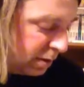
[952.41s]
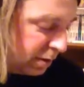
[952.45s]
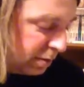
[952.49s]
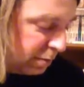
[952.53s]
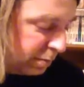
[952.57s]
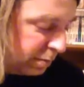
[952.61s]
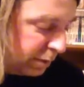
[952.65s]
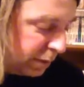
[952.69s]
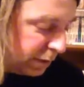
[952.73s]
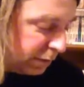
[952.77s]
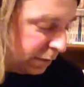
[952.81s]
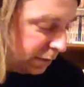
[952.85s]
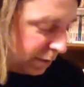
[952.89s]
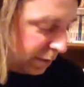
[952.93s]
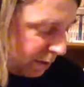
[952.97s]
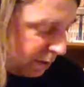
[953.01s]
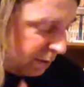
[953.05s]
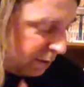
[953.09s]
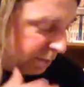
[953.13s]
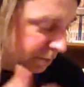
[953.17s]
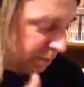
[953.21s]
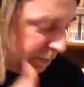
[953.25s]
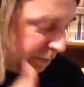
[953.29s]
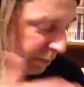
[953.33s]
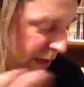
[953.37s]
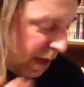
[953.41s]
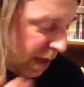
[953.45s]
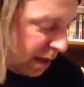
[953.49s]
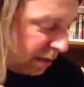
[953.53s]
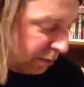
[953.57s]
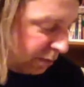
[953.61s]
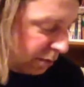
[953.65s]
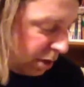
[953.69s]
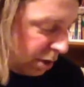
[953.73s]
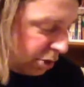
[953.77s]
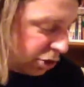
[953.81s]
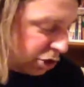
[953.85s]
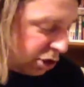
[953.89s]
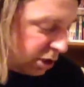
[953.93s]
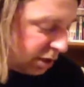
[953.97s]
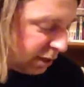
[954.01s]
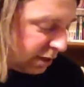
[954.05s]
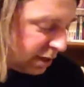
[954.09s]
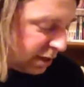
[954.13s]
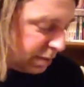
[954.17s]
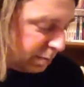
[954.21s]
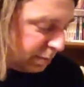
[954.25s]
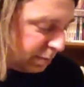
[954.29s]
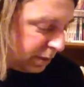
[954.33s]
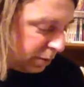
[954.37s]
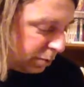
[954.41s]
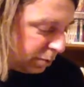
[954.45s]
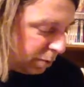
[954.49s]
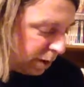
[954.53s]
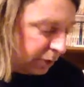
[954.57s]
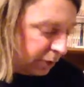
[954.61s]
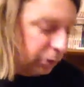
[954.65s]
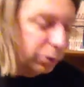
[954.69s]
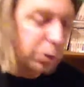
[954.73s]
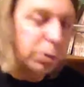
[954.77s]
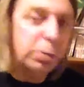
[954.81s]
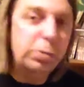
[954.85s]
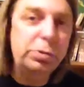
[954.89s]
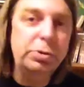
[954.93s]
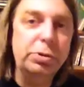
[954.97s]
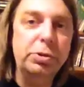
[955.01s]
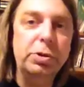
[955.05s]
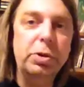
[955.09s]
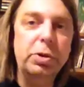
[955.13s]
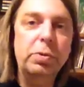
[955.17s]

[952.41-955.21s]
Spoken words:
But yeah, dodging can be quite cool.